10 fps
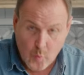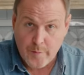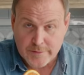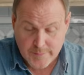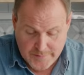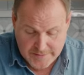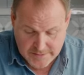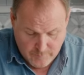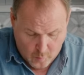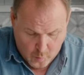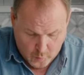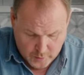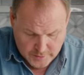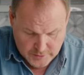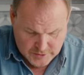Oh, there's a piece of
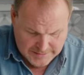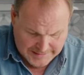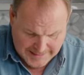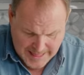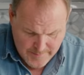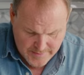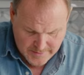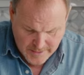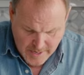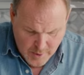orange and lemon.